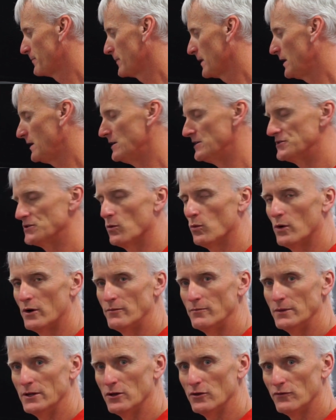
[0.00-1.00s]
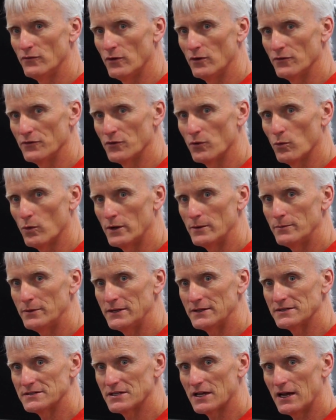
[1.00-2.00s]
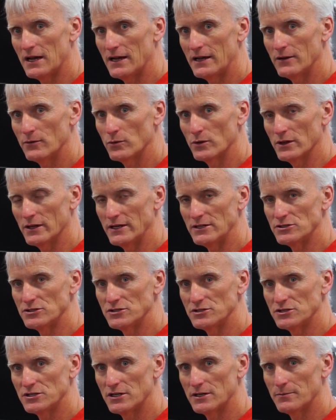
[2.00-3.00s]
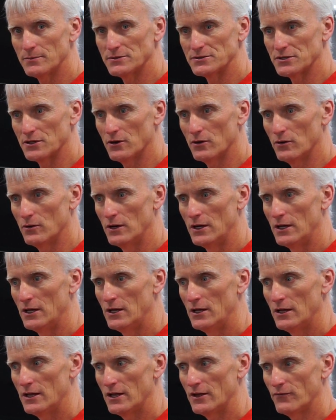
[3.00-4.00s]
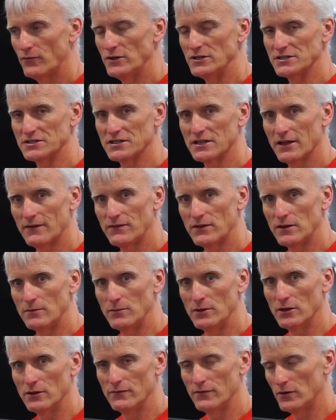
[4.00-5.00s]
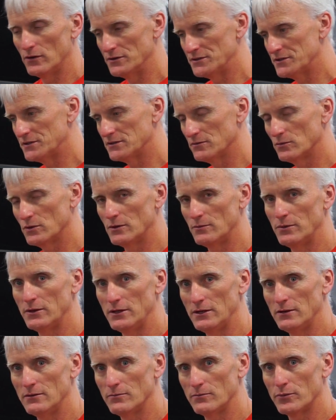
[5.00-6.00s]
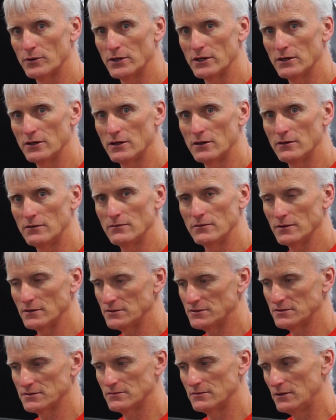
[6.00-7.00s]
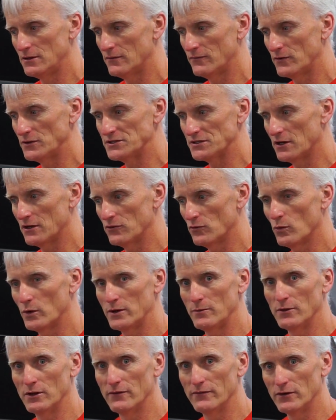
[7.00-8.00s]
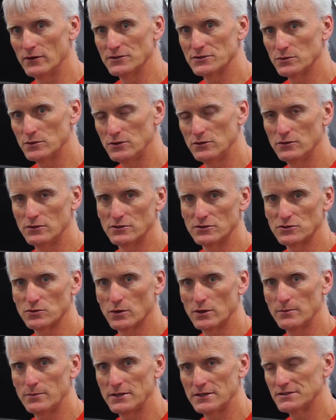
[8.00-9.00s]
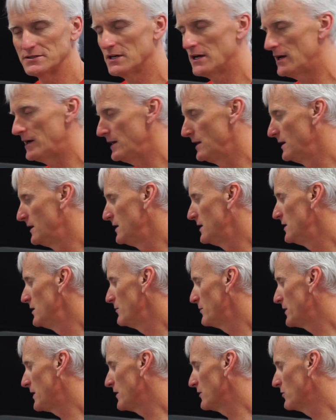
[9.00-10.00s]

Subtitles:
is a 1 millivolt to 1 PSI relationship. So if we just left it in millivolts, we'd be pretty good. It's, you know, if we saw 20 millivolts, we knew there was 20 PSI. But I'll